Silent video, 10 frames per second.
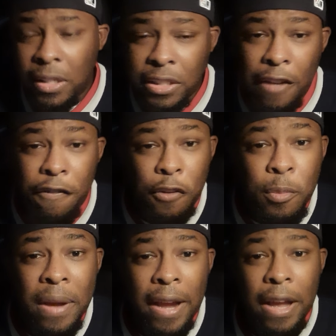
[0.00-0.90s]
So I flew
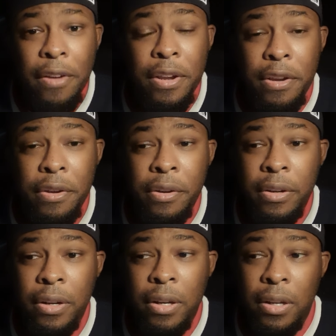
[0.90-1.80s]
back out here
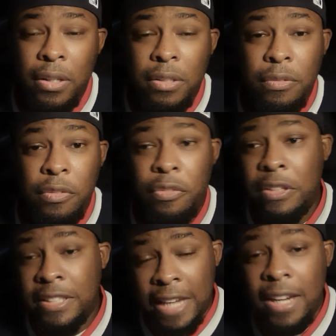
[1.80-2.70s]

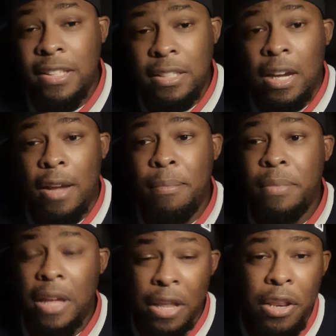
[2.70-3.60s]
the second time
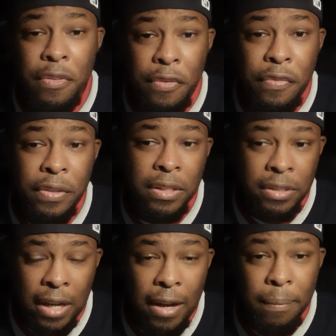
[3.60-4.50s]
and interviewed for the
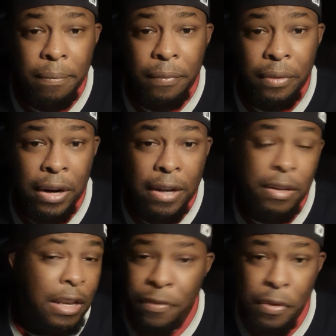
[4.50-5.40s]
job, right?
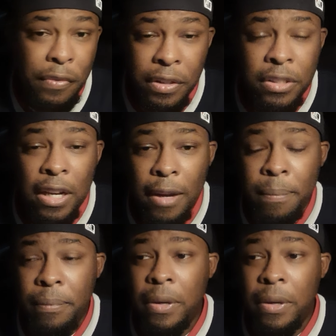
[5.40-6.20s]
Interview for the job.